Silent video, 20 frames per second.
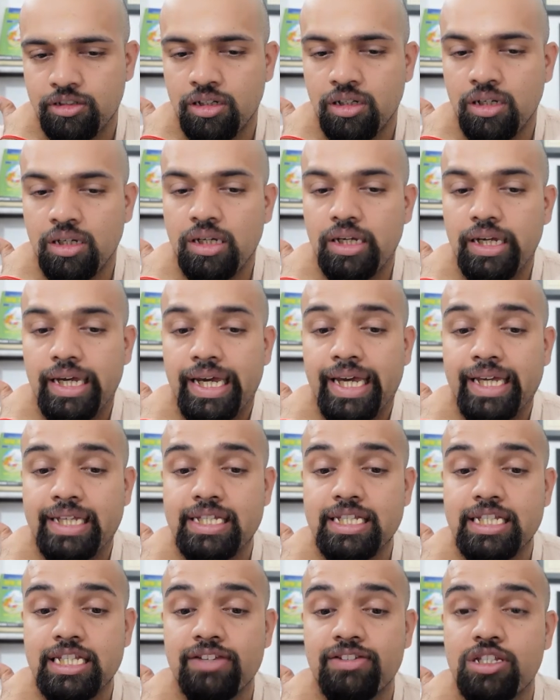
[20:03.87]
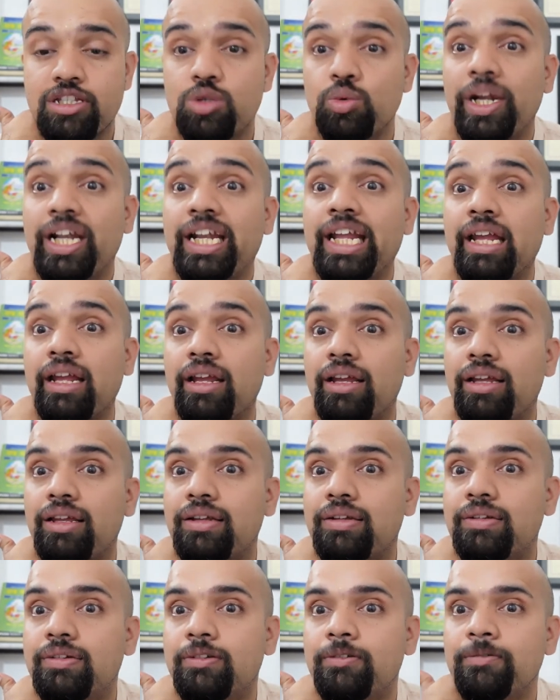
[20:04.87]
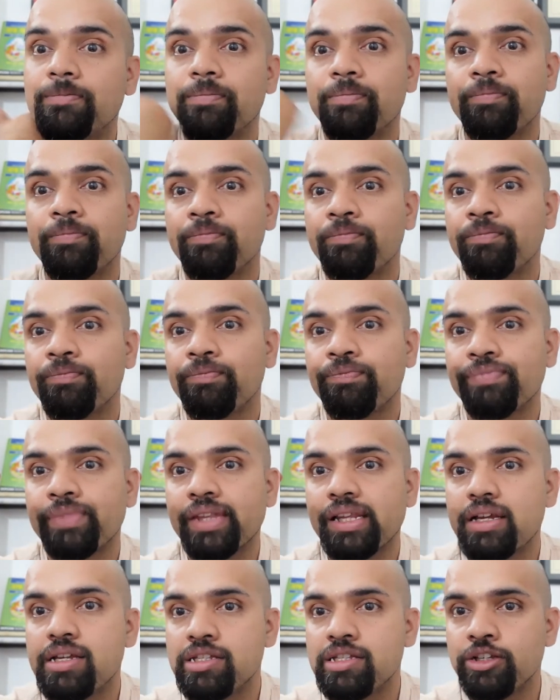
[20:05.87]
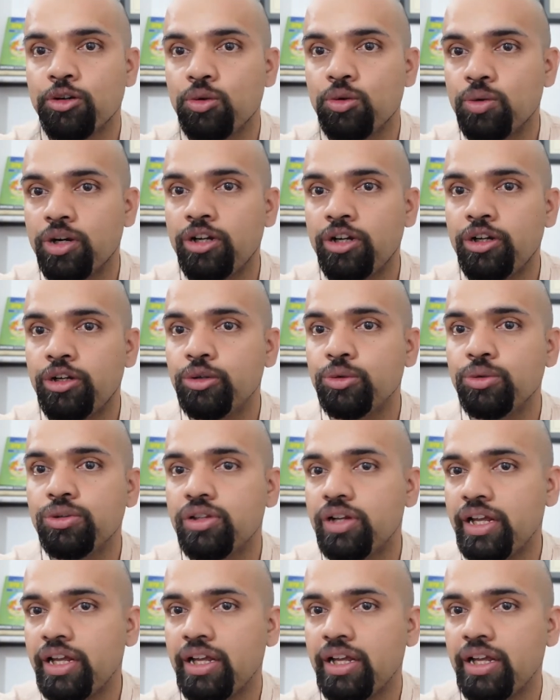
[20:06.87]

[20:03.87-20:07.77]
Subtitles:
Excessive sweating, 0, 1, 2, 3.